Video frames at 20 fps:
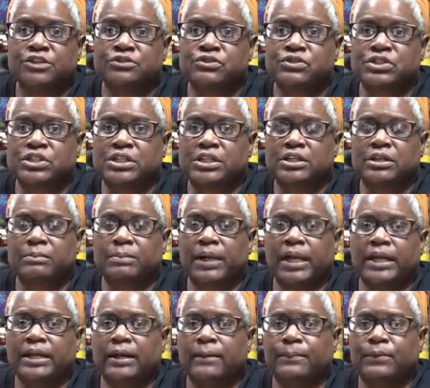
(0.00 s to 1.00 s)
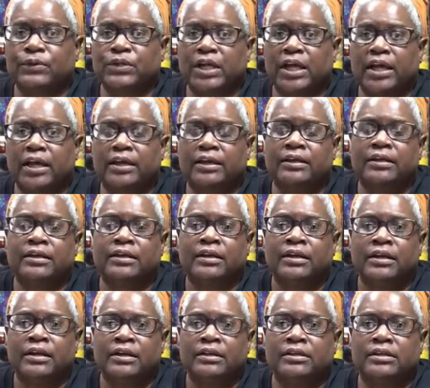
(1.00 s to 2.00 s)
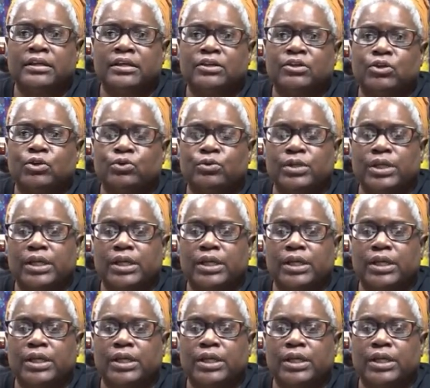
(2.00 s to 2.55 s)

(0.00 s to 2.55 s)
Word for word: interested in a pineapple die, then you